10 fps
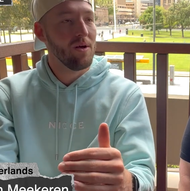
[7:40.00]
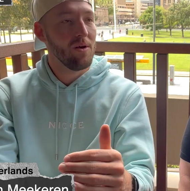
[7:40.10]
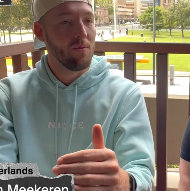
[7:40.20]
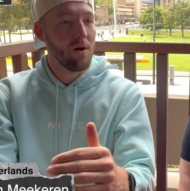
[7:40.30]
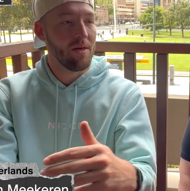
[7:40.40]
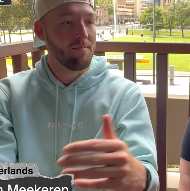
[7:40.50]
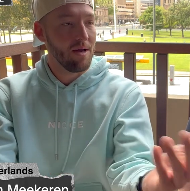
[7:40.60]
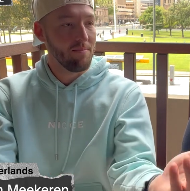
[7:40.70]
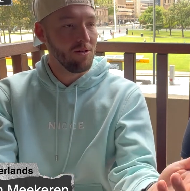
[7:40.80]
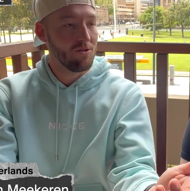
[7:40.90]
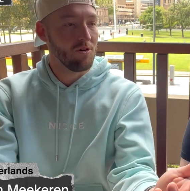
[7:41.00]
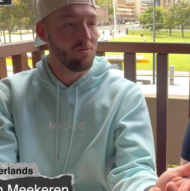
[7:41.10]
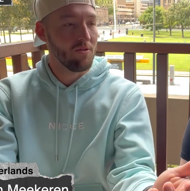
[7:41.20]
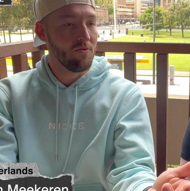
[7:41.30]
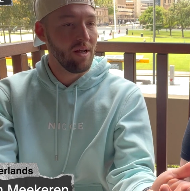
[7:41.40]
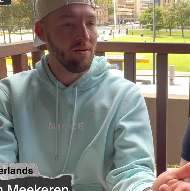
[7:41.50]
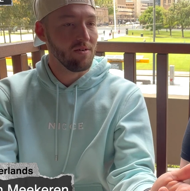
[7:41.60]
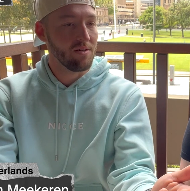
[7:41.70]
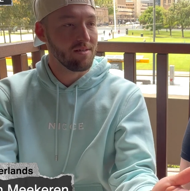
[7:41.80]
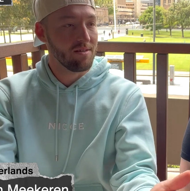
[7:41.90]
while they might be the tournament
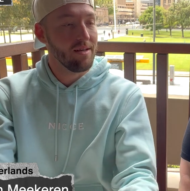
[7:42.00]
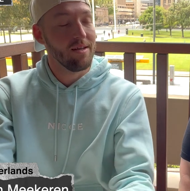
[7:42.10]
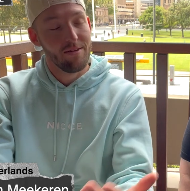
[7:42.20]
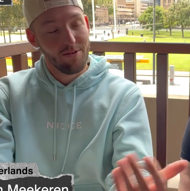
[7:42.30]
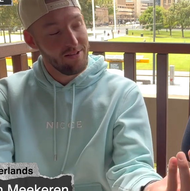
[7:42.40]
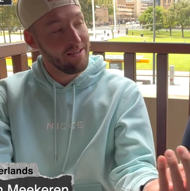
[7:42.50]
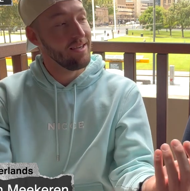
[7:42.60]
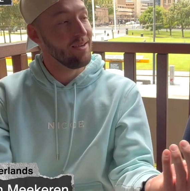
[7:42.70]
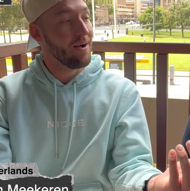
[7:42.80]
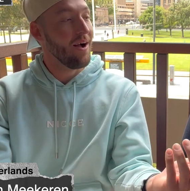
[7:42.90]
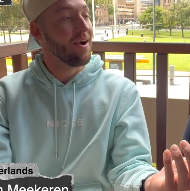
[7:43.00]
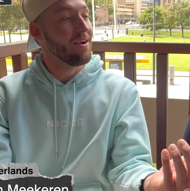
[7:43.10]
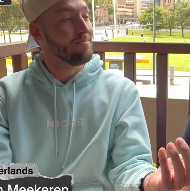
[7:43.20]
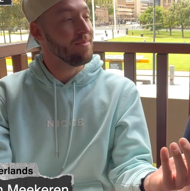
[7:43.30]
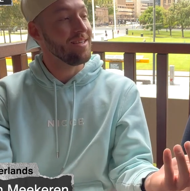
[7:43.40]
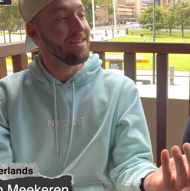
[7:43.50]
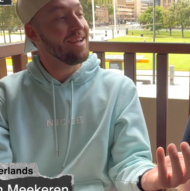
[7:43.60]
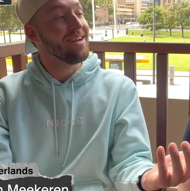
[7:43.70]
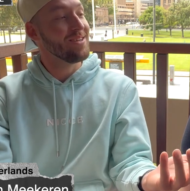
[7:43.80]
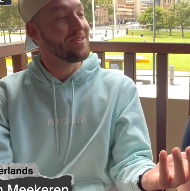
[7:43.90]
favourites. Just thinking about Ireland beating England as